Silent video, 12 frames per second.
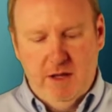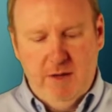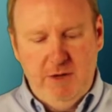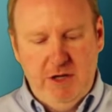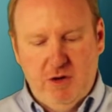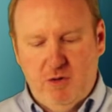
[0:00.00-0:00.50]

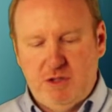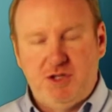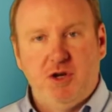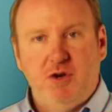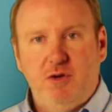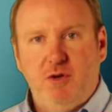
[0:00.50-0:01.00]
Let me go and
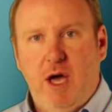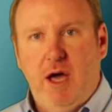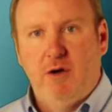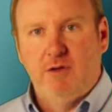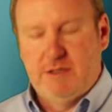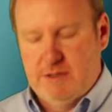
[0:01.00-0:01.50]
show you
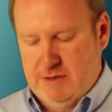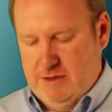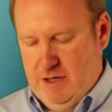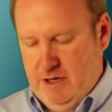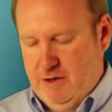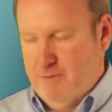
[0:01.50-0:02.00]
how this is
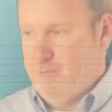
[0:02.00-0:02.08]
done.